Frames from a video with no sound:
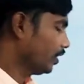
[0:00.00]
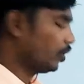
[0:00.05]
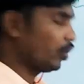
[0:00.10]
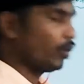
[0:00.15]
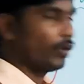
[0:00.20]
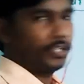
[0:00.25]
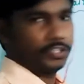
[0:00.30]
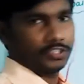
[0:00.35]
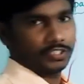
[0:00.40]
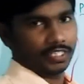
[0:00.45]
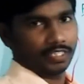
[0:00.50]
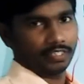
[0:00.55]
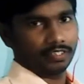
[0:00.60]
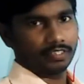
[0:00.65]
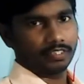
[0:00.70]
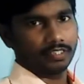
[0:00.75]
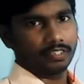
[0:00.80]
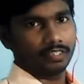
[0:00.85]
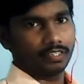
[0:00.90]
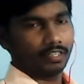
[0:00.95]
coincident.
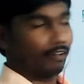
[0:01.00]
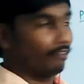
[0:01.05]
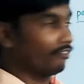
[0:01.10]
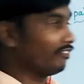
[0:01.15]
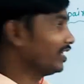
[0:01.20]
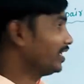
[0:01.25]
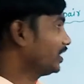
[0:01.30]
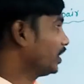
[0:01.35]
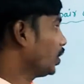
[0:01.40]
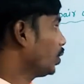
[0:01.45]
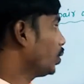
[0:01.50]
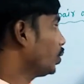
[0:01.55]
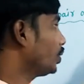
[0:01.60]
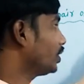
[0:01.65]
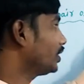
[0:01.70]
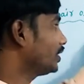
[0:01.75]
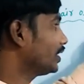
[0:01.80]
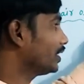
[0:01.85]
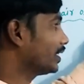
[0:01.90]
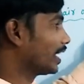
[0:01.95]

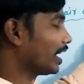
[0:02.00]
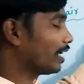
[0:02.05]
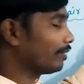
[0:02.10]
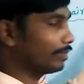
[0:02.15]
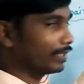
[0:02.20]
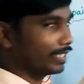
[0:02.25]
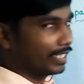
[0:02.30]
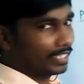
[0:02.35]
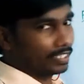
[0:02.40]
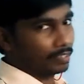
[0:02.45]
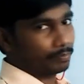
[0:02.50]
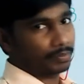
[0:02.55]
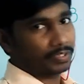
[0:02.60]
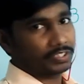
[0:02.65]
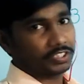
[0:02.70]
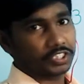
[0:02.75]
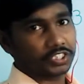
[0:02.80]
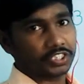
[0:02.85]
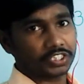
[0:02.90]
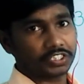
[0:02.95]
Without the graphical
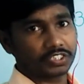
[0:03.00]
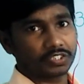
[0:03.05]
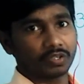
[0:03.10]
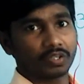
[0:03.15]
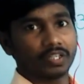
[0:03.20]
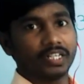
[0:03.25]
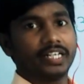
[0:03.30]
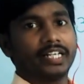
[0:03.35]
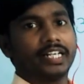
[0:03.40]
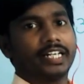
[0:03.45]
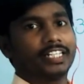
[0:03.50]
representation,